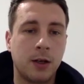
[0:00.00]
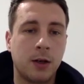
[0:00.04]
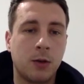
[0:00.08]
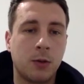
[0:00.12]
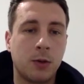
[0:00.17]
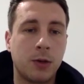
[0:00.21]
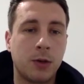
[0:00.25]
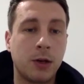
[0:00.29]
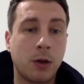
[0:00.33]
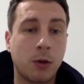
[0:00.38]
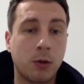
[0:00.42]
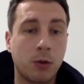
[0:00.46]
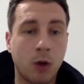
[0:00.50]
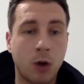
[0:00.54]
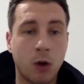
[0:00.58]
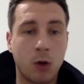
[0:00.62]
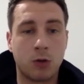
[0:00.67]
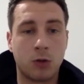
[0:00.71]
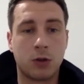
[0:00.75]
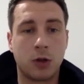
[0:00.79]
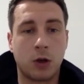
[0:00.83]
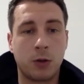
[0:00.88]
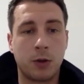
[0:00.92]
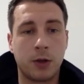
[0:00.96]
We don't know.
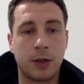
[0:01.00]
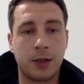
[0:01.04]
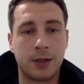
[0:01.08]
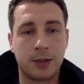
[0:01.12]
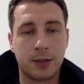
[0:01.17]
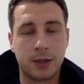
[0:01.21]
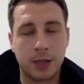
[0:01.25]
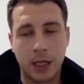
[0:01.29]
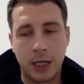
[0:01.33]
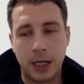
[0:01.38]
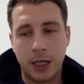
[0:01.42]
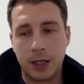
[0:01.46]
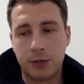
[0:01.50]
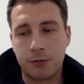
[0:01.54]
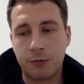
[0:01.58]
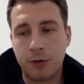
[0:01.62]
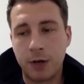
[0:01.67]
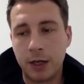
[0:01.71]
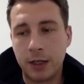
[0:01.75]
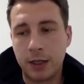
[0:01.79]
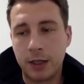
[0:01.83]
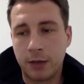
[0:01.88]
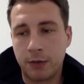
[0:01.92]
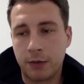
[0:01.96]
So it's
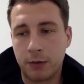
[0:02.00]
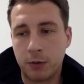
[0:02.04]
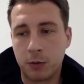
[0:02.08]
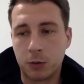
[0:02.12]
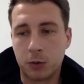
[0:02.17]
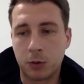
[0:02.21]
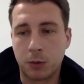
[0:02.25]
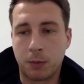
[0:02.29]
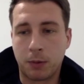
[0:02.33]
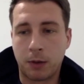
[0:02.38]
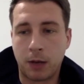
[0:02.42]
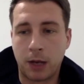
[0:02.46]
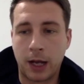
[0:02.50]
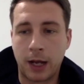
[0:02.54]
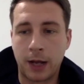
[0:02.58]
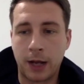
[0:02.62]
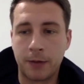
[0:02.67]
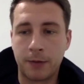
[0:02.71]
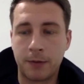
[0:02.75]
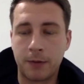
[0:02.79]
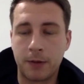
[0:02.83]
really difficult to plan.